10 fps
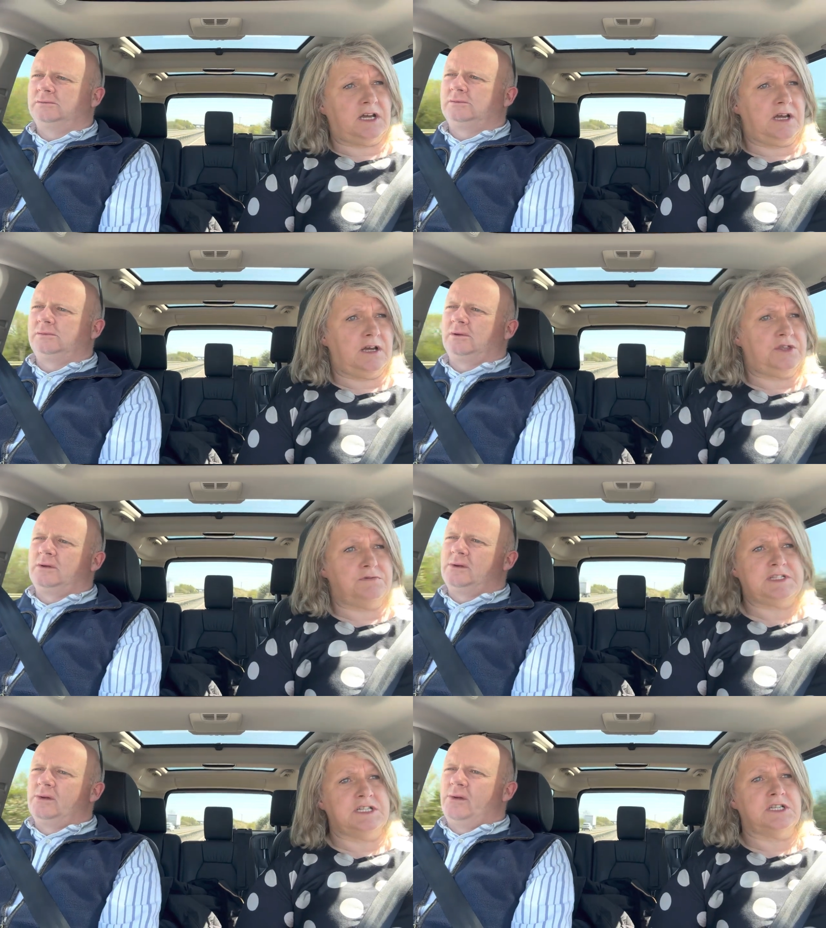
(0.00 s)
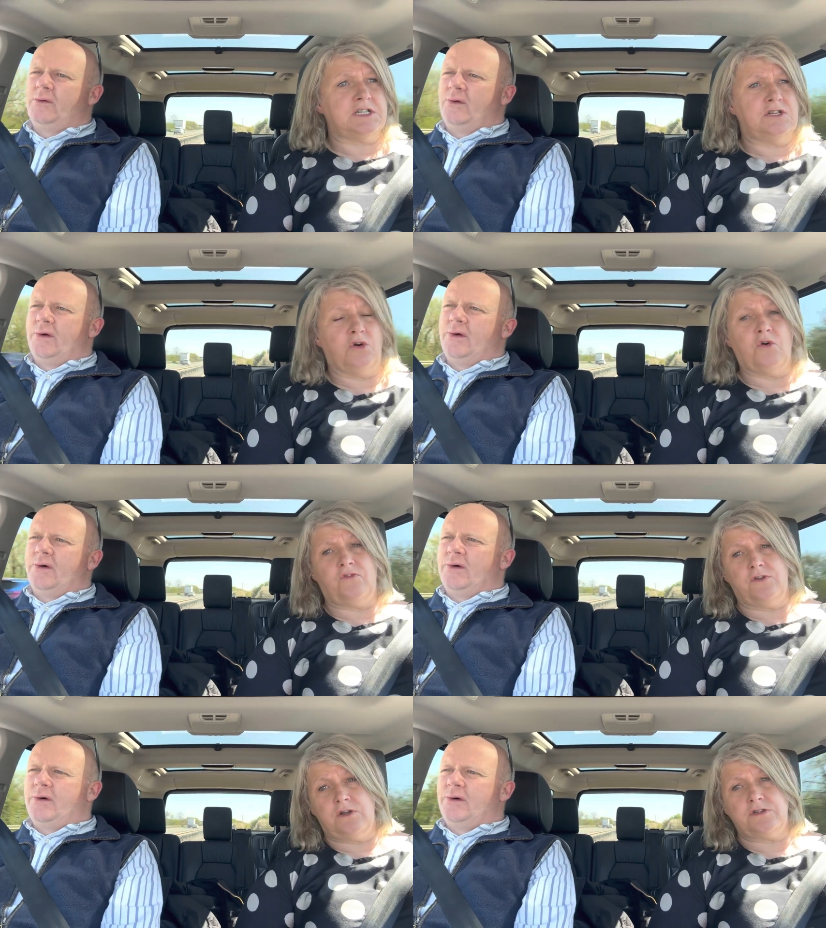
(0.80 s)
Speaker 1: Uh, there isn't an
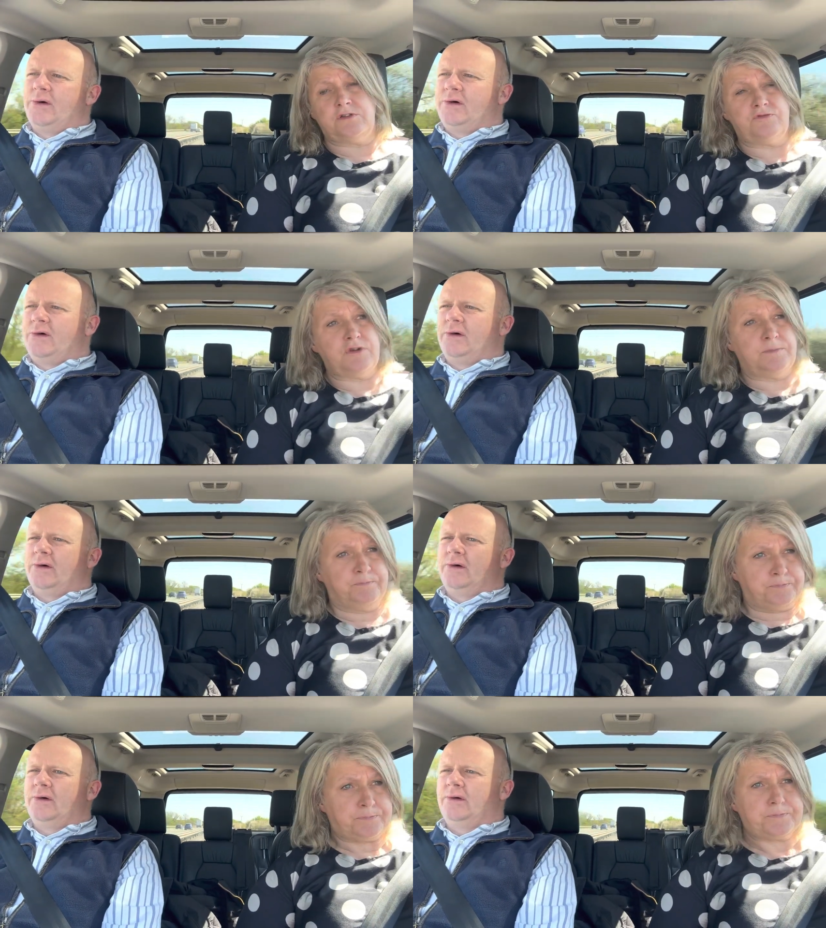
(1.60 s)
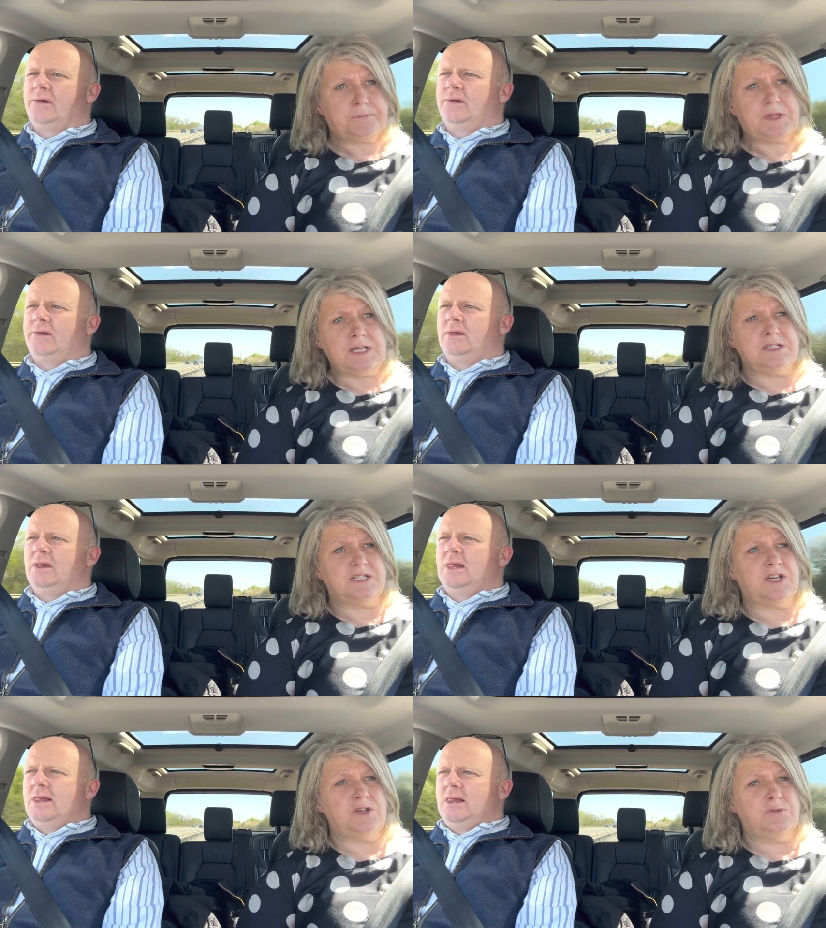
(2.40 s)
awful lot of room.
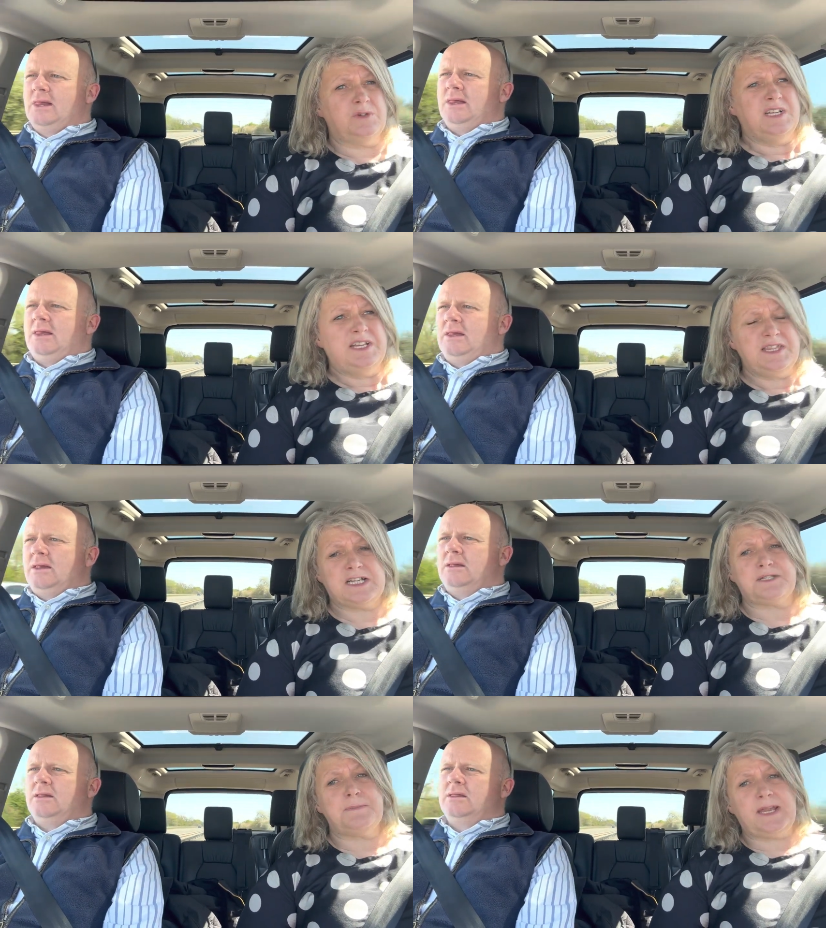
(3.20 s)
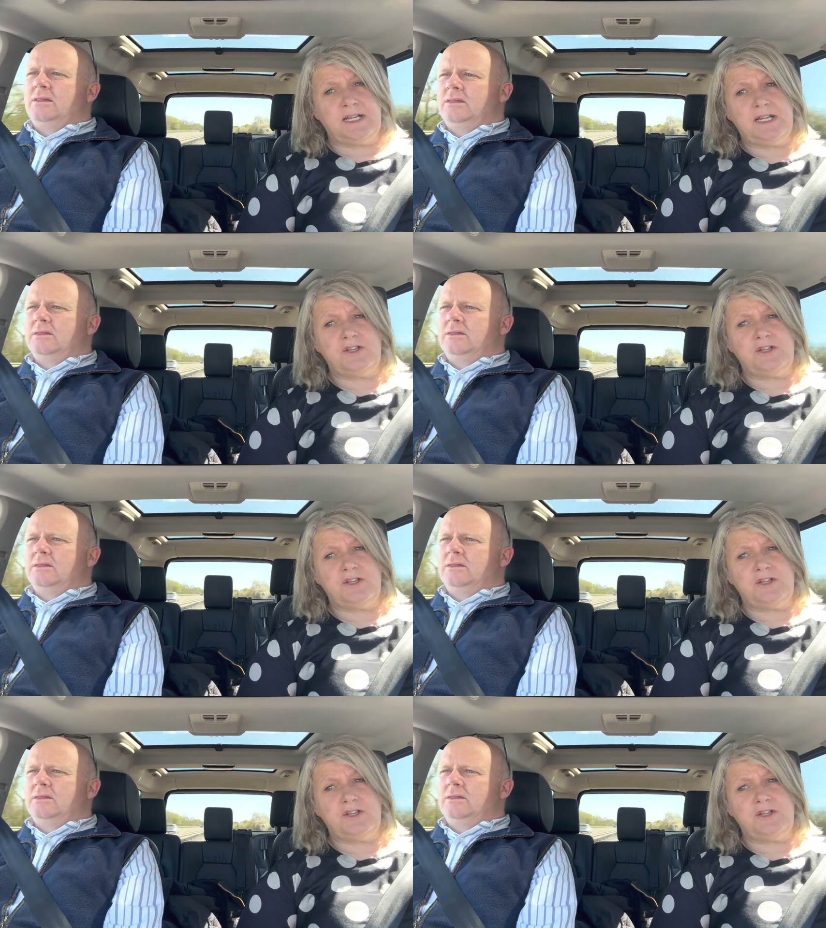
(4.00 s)
So that's mainly